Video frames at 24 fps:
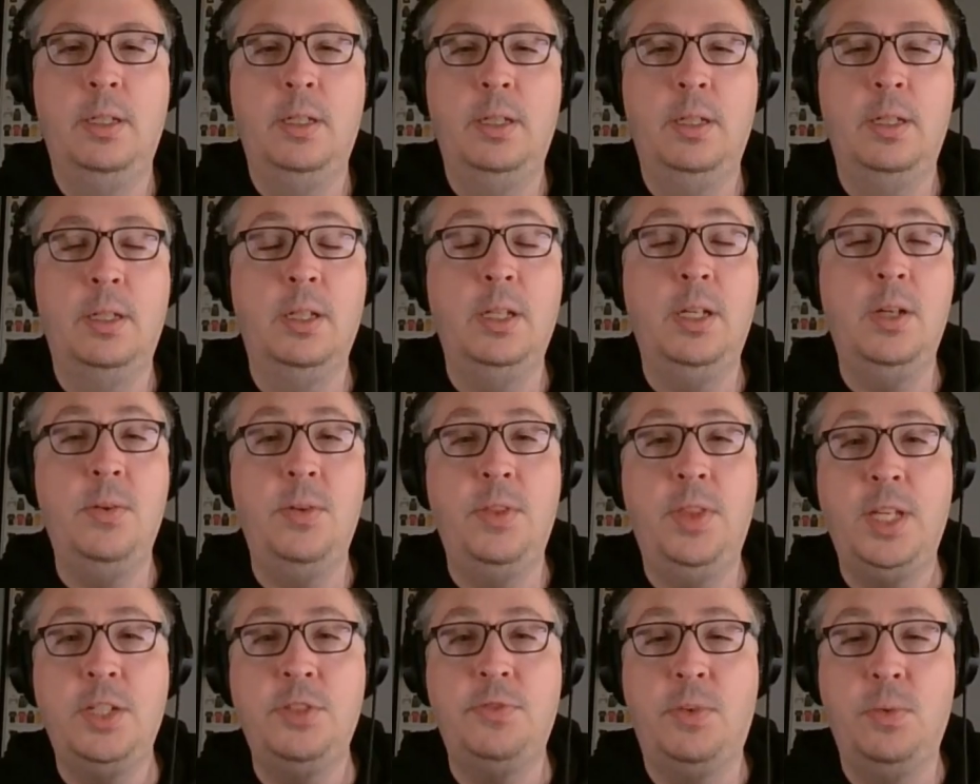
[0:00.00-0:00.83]
Hello, and
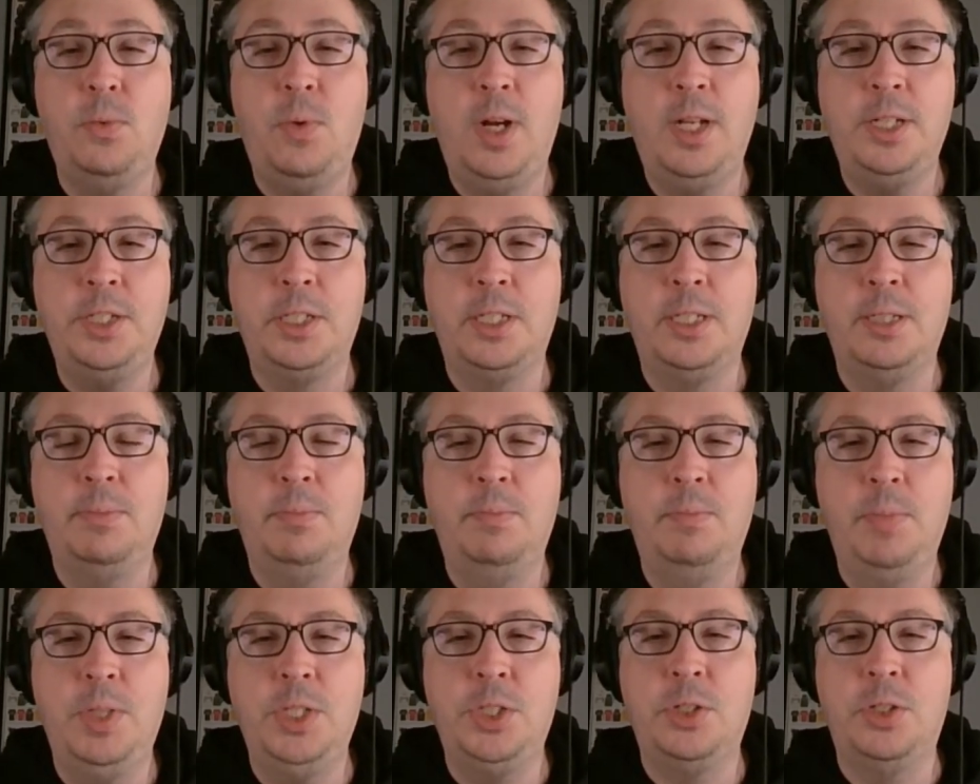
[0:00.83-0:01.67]
thanks for watching.
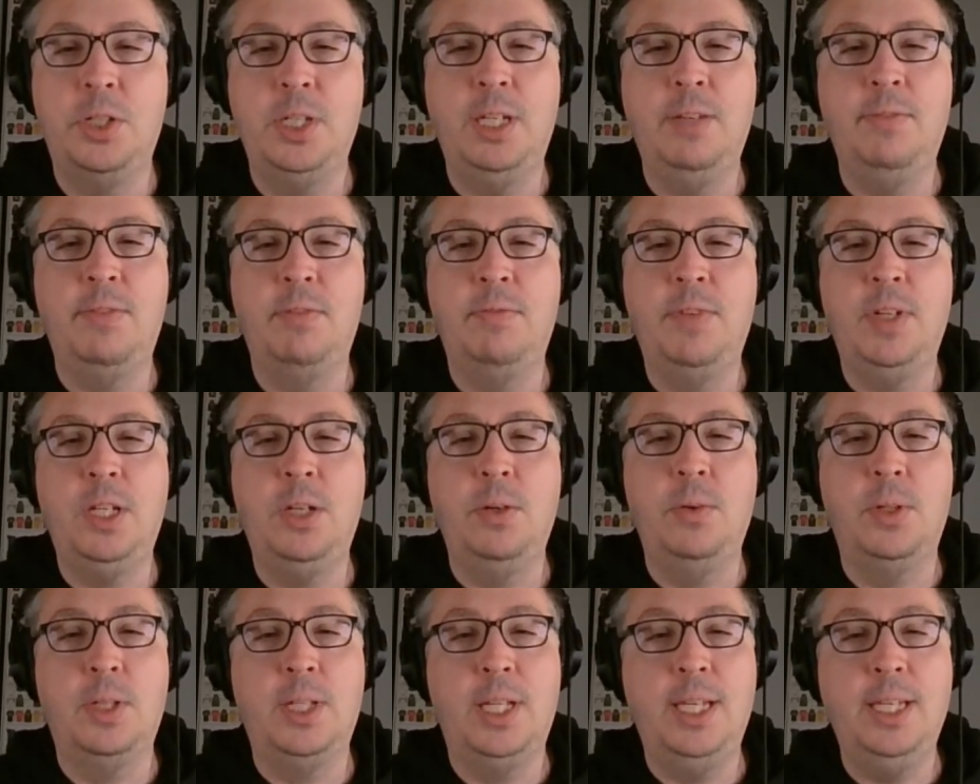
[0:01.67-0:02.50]
Be sure to give the
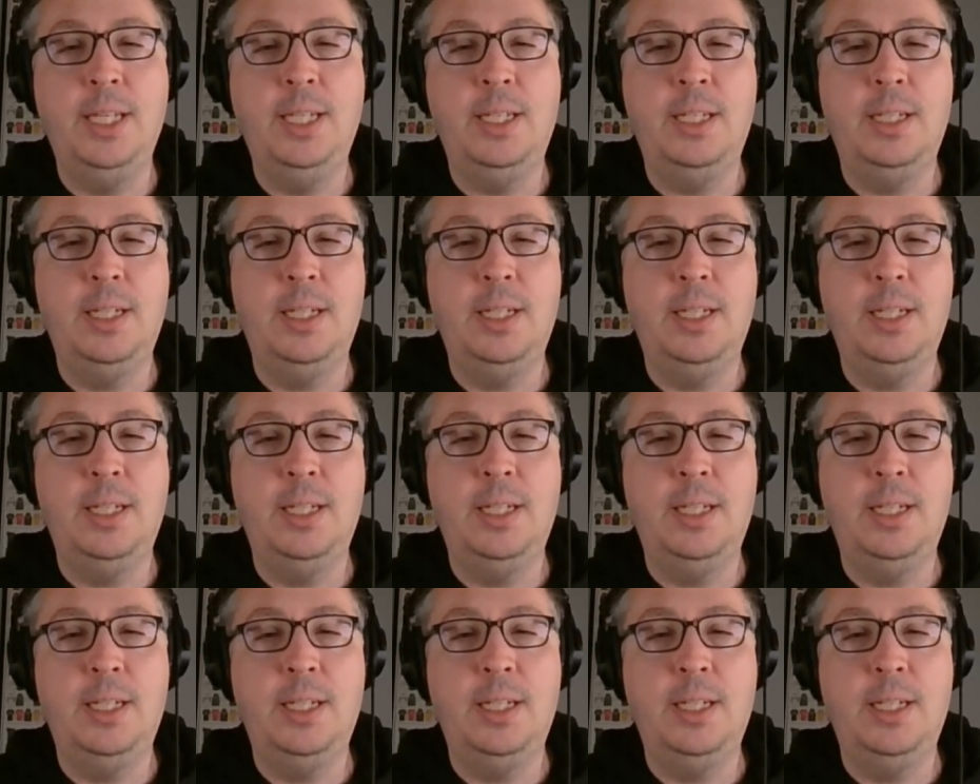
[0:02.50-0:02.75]
video a like,